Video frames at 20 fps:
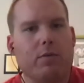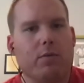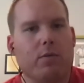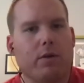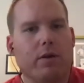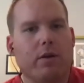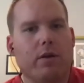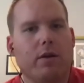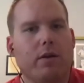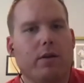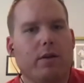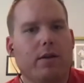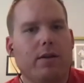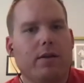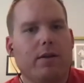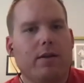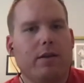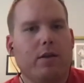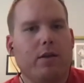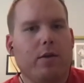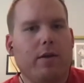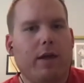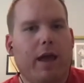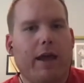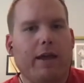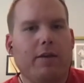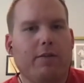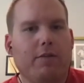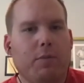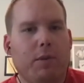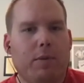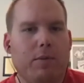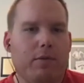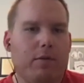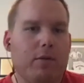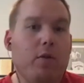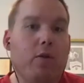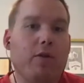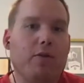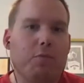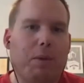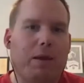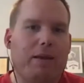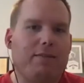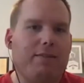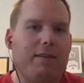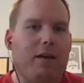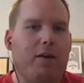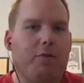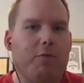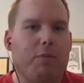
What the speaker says: Where I used to be able to do this myself,